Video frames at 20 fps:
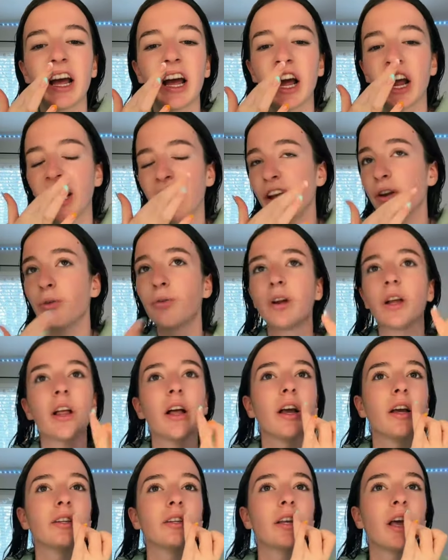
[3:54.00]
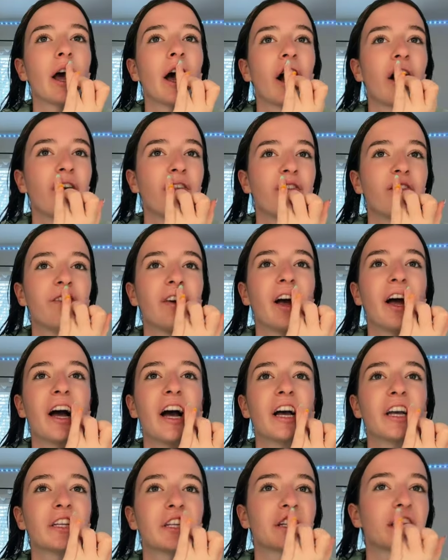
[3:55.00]
I didn't realize how
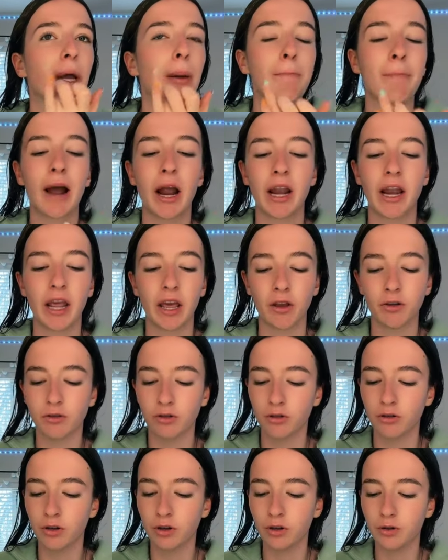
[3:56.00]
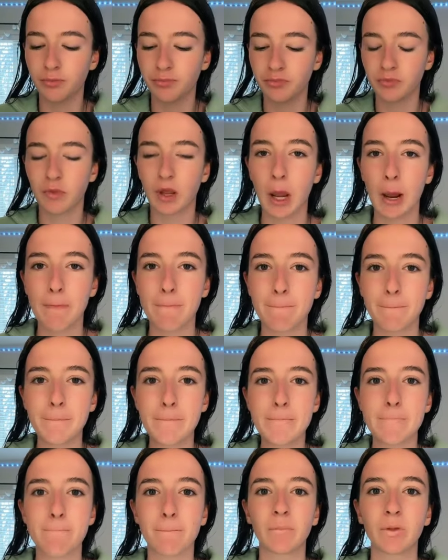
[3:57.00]
fast my nails grew
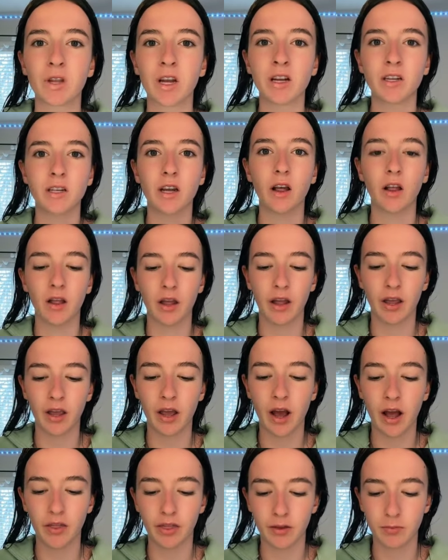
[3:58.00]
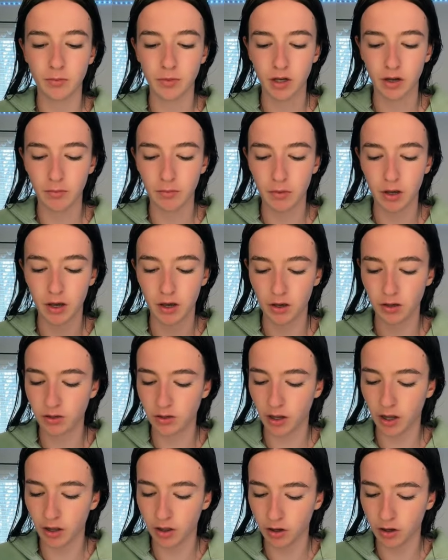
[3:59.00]
until I got them done, because I